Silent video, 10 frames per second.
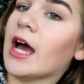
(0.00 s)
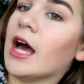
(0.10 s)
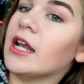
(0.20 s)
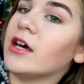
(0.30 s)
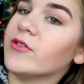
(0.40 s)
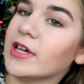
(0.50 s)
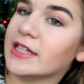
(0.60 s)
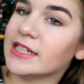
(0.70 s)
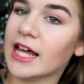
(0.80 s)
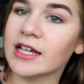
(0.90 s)
I love it.
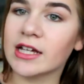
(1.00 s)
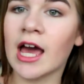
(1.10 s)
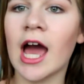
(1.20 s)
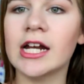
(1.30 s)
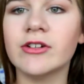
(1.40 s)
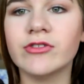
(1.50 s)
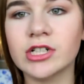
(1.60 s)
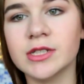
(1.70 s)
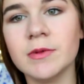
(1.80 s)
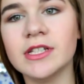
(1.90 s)
It's like kind of
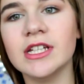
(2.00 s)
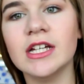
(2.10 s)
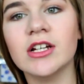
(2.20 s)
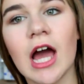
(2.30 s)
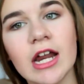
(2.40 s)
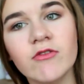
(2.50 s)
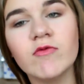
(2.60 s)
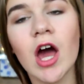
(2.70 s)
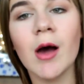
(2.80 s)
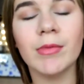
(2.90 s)
Christmassy and kind of not,